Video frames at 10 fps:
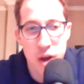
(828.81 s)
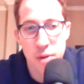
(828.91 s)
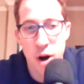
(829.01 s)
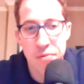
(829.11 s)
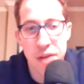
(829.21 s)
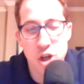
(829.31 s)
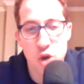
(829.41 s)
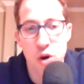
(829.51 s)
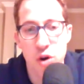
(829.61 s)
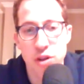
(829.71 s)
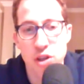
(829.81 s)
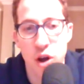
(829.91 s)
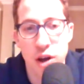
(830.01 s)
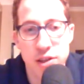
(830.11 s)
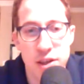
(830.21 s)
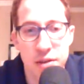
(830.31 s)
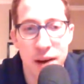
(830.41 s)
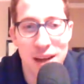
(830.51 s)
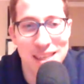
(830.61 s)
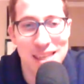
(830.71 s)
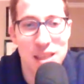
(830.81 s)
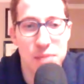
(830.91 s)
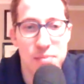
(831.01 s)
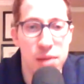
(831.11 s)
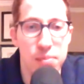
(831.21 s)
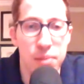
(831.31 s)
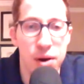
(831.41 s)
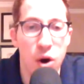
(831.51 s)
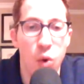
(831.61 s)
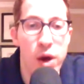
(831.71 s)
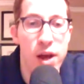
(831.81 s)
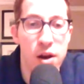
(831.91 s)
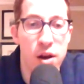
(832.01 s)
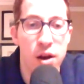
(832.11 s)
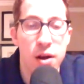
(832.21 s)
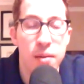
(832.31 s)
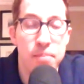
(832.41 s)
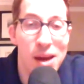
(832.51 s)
coming off that short notice loss to Devontae Smith, but a win,